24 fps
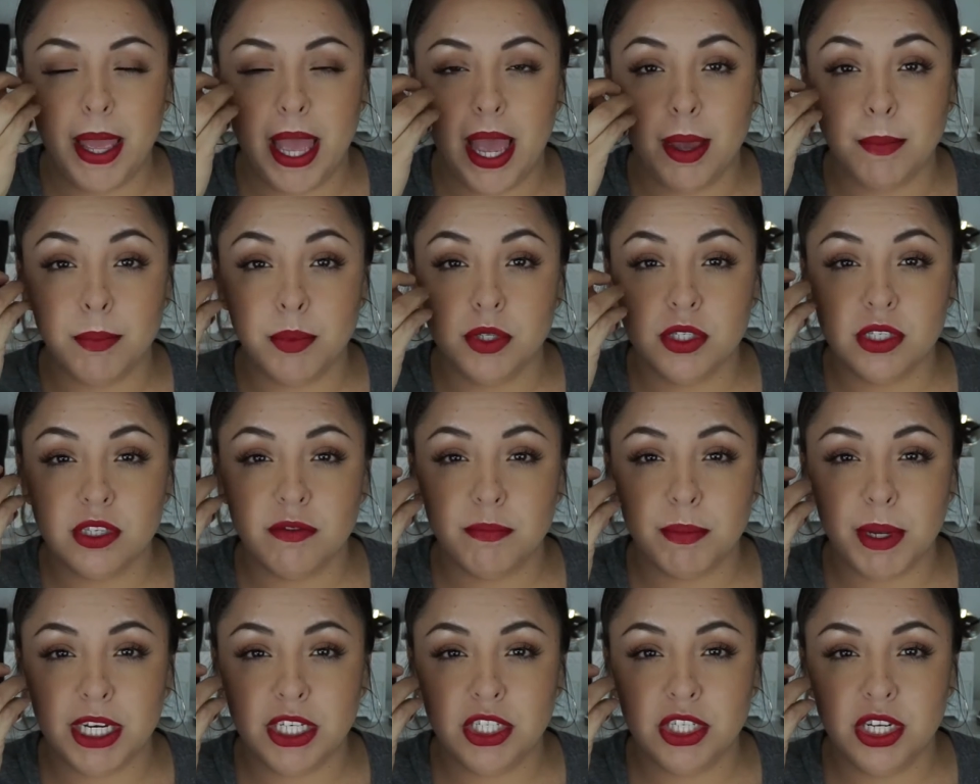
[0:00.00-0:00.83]
apples
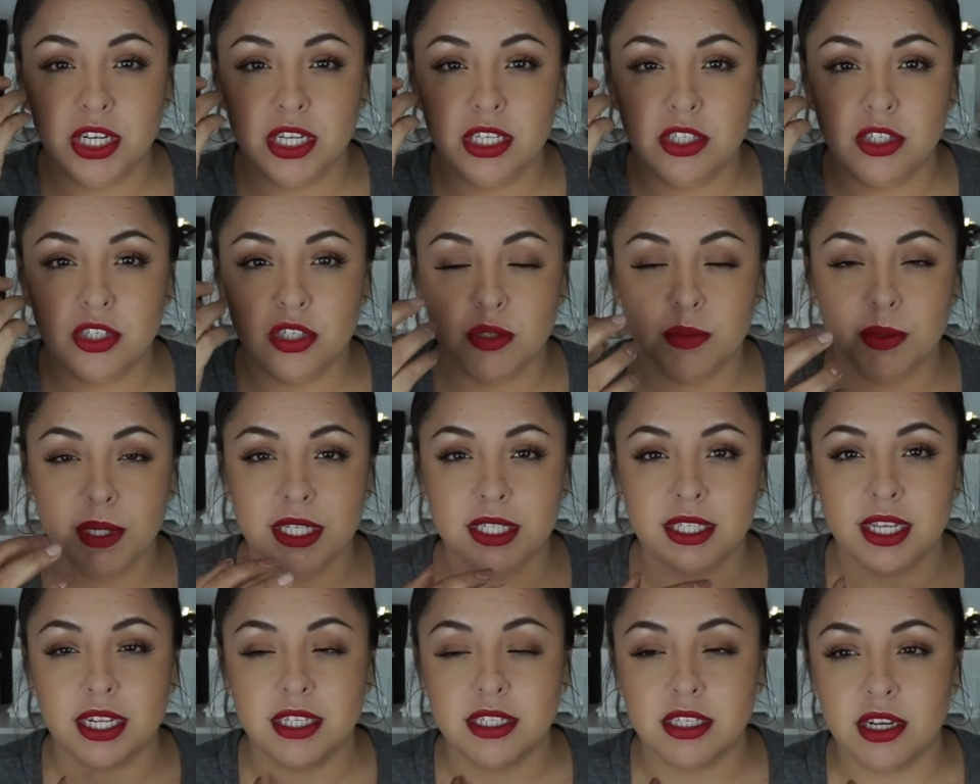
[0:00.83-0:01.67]
of my cheeks just
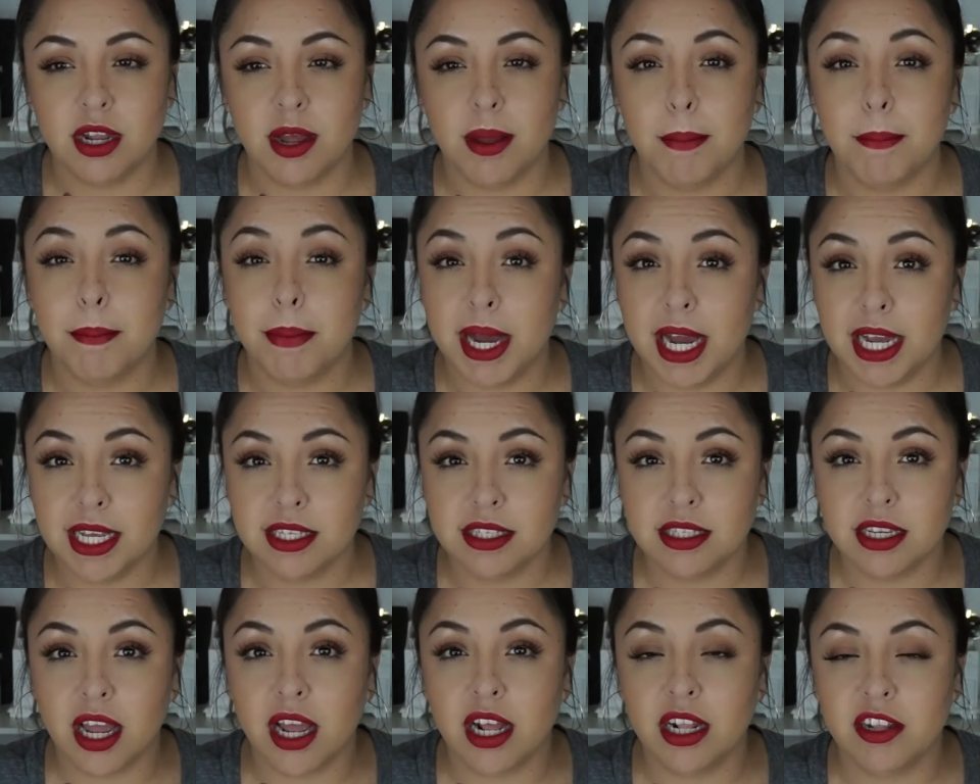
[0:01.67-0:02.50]
because that's not my
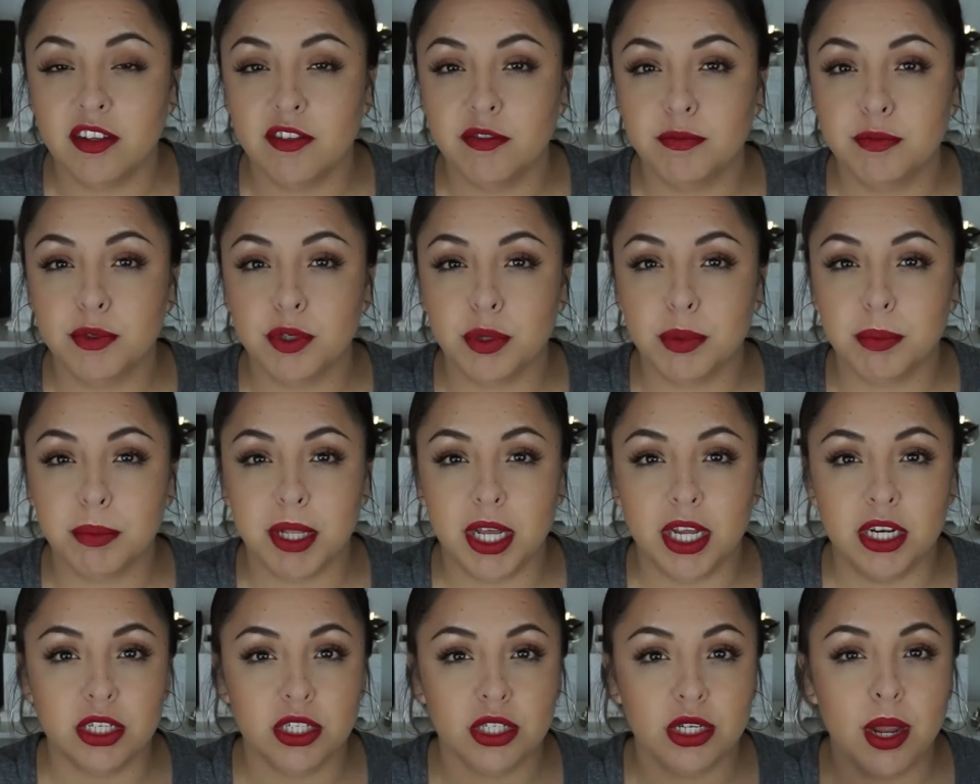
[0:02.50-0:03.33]
style of doing
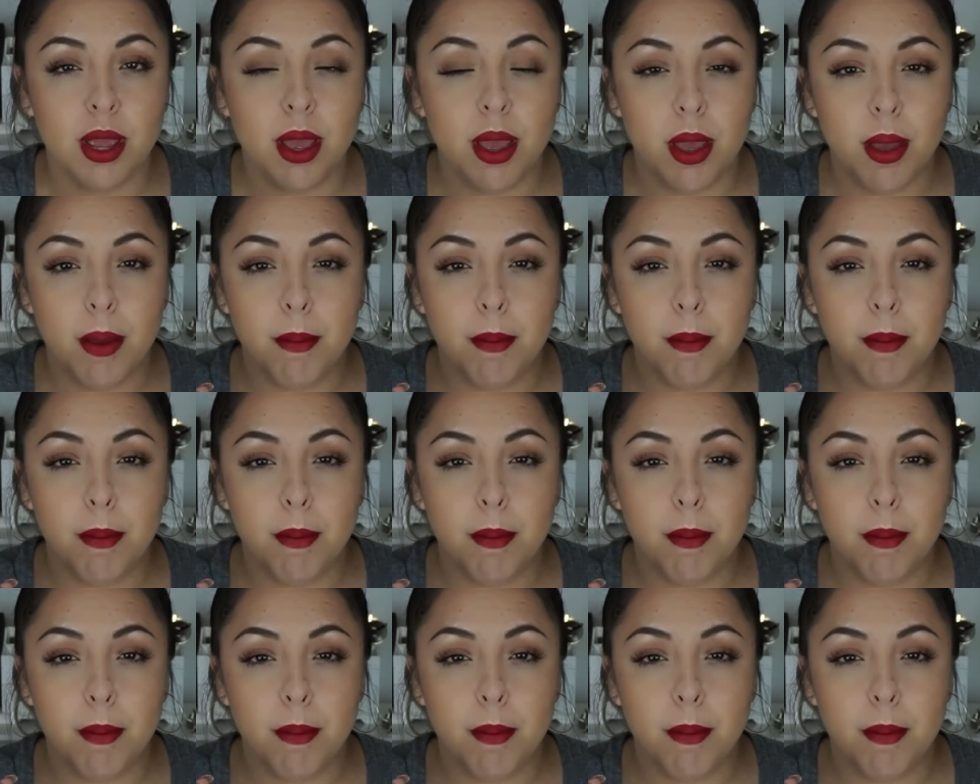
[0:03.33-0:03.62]
blush,